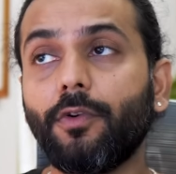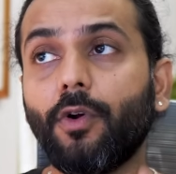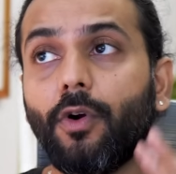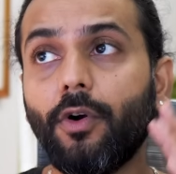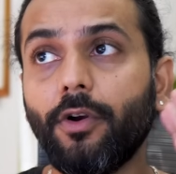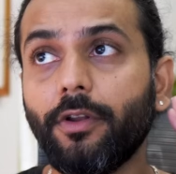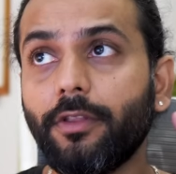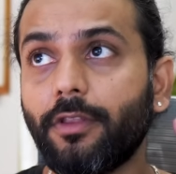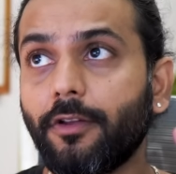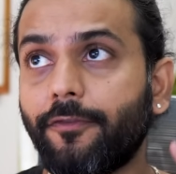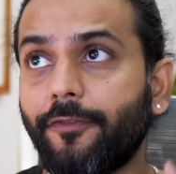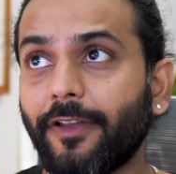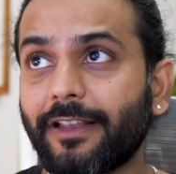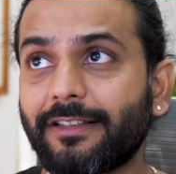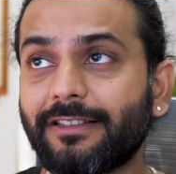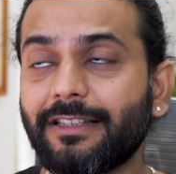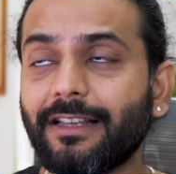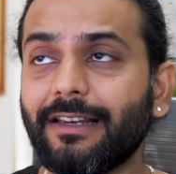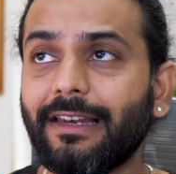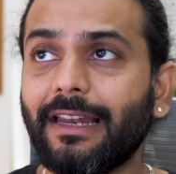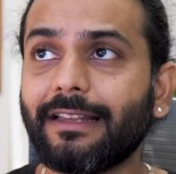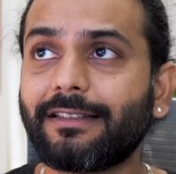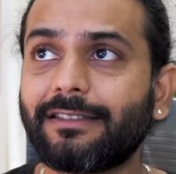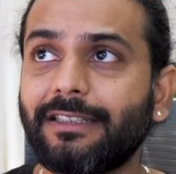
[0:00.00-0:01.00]
we go into the
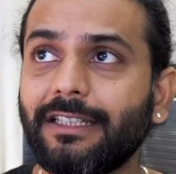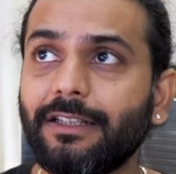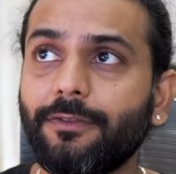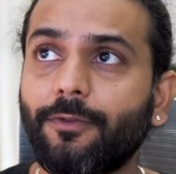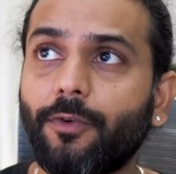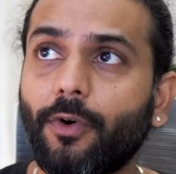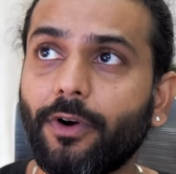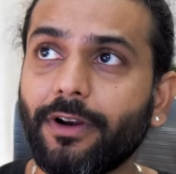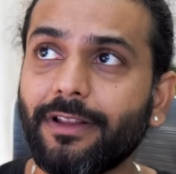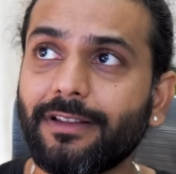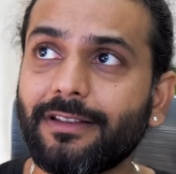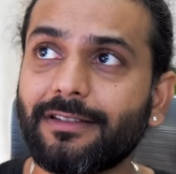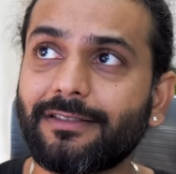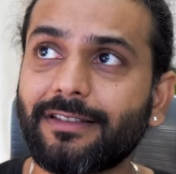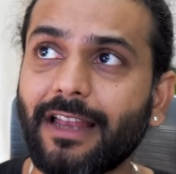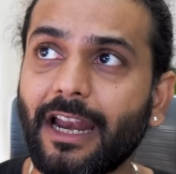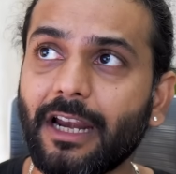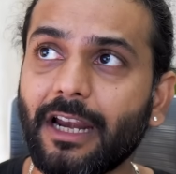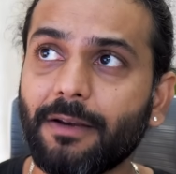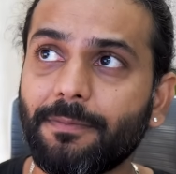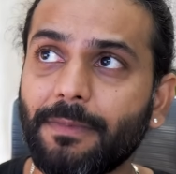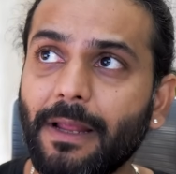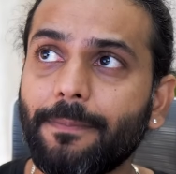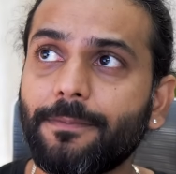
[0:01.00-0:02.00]
fixing, let's see what is a
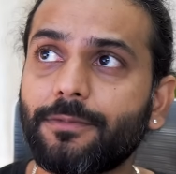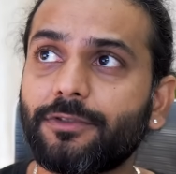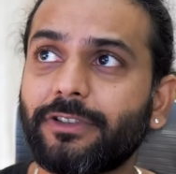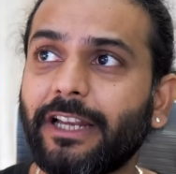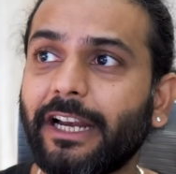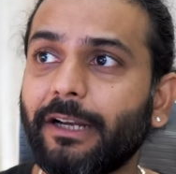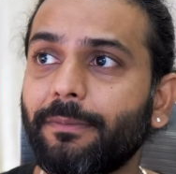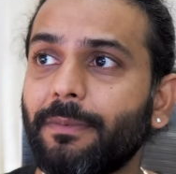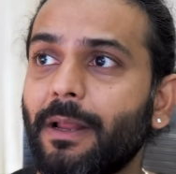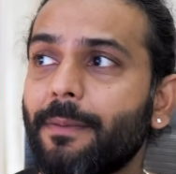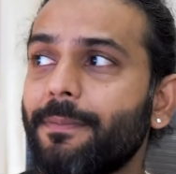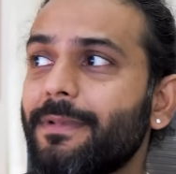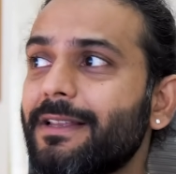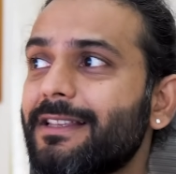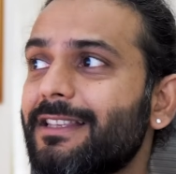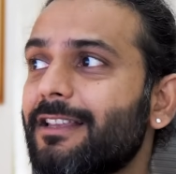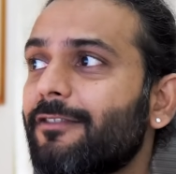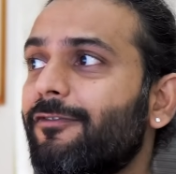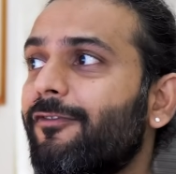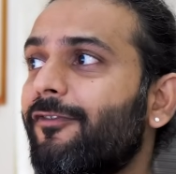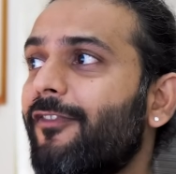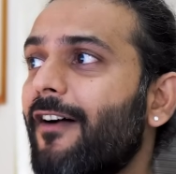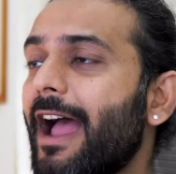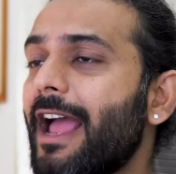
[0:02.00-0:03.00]
sitemap. Sitemap is a
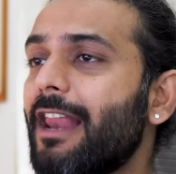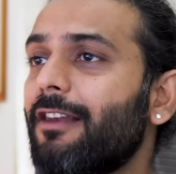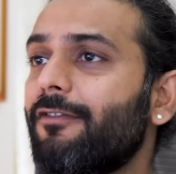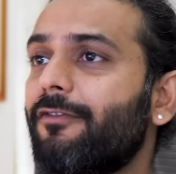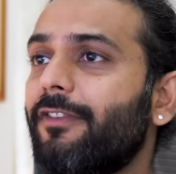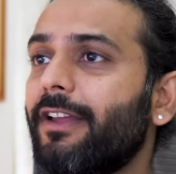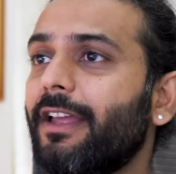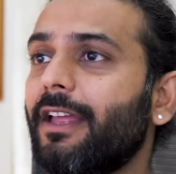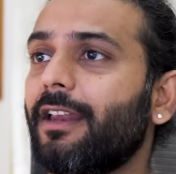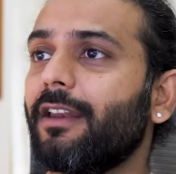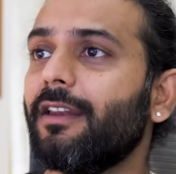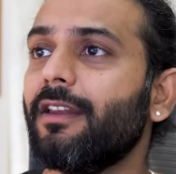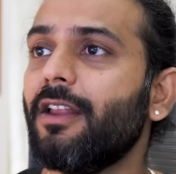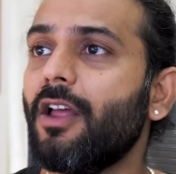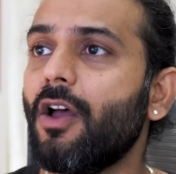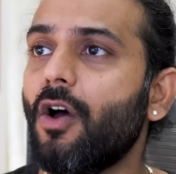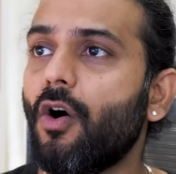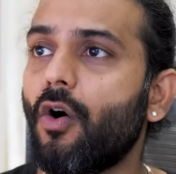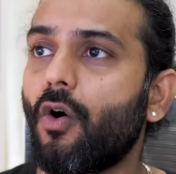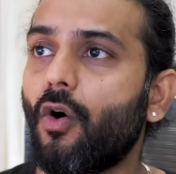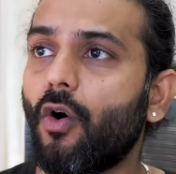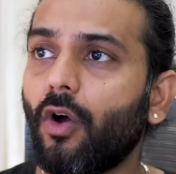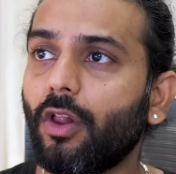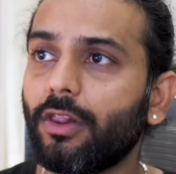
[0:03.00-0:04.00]
file where
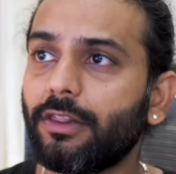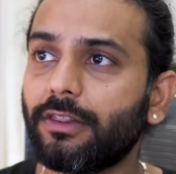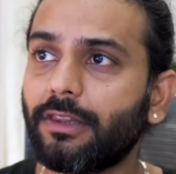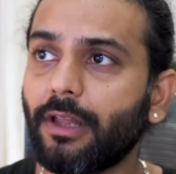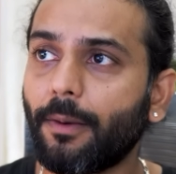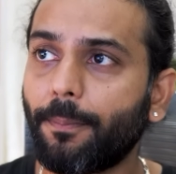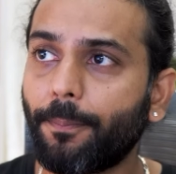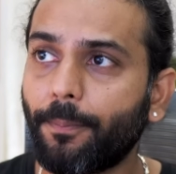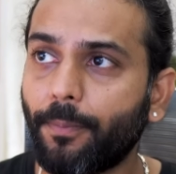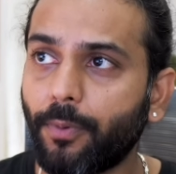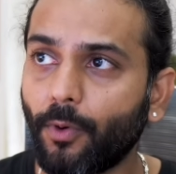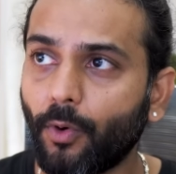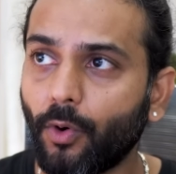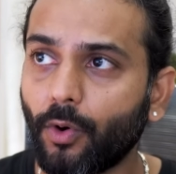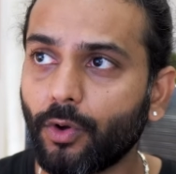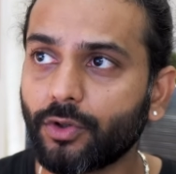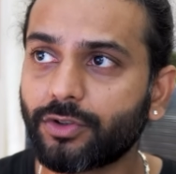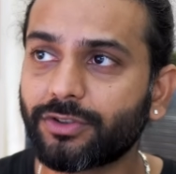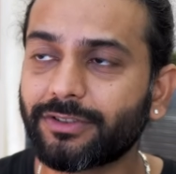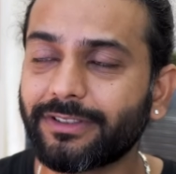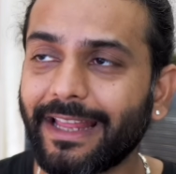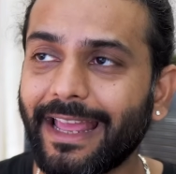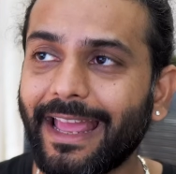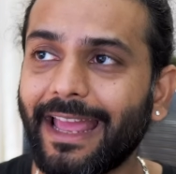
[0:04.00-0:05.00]
all the
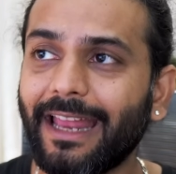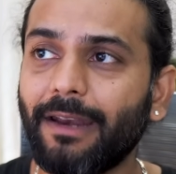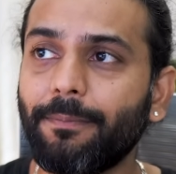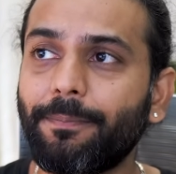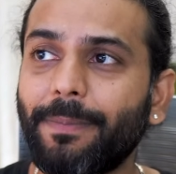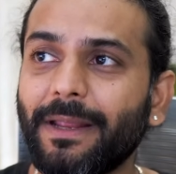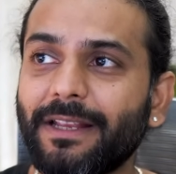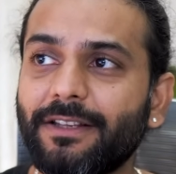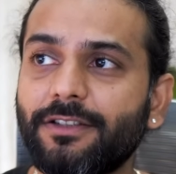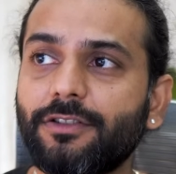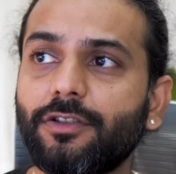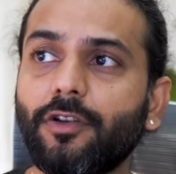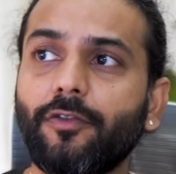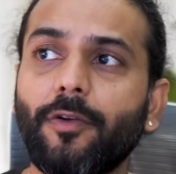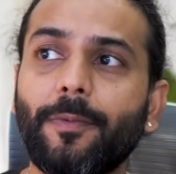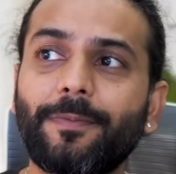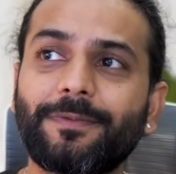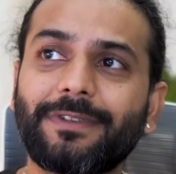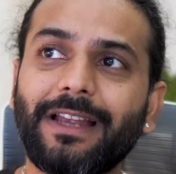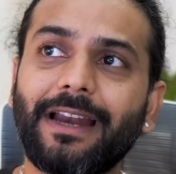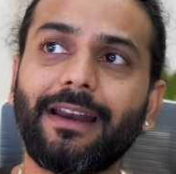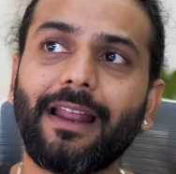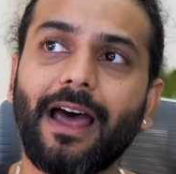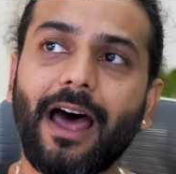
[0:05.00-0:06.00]
posts and pages of
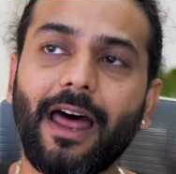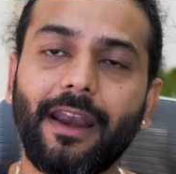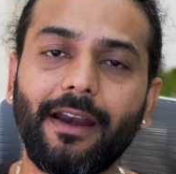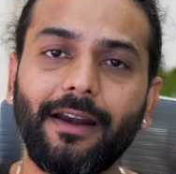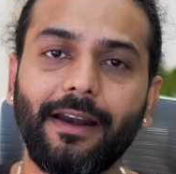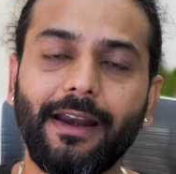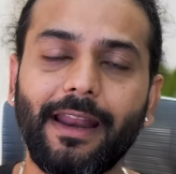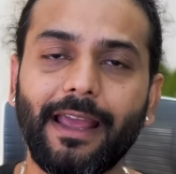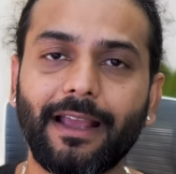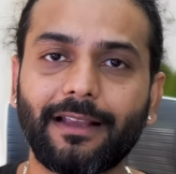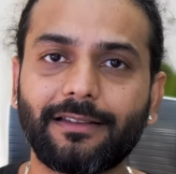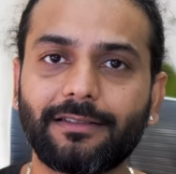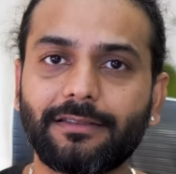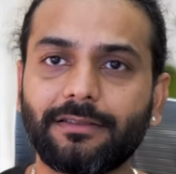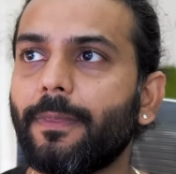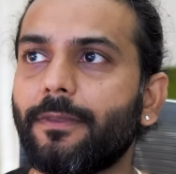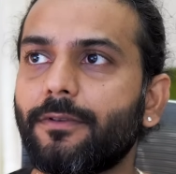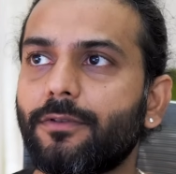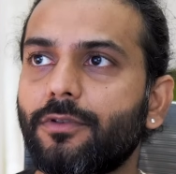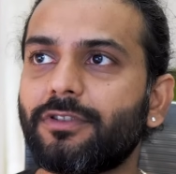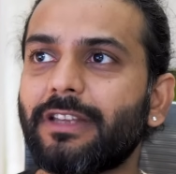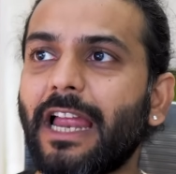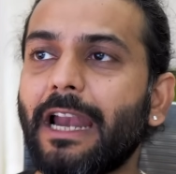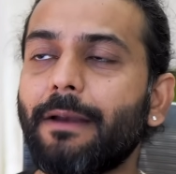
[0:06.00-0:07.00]
website are indexed.
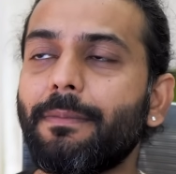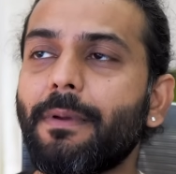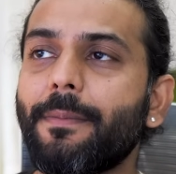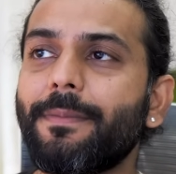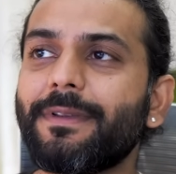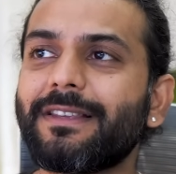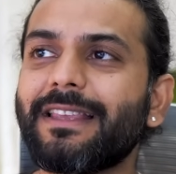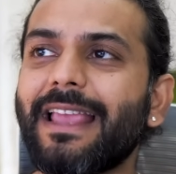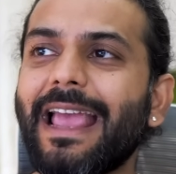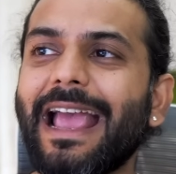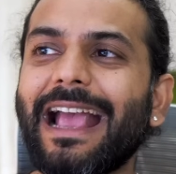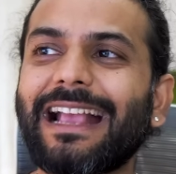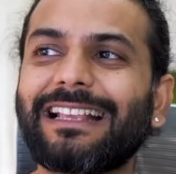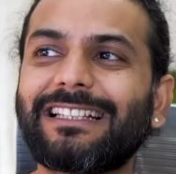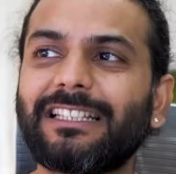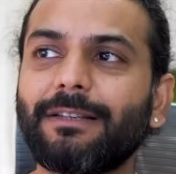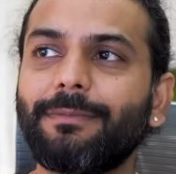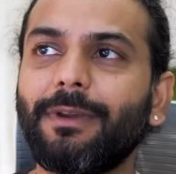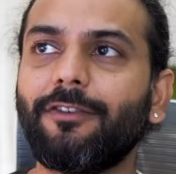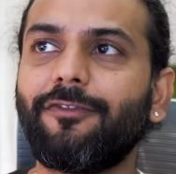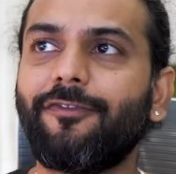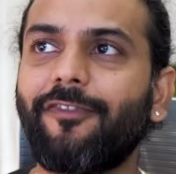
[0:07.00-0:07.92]
So sitemap is a XML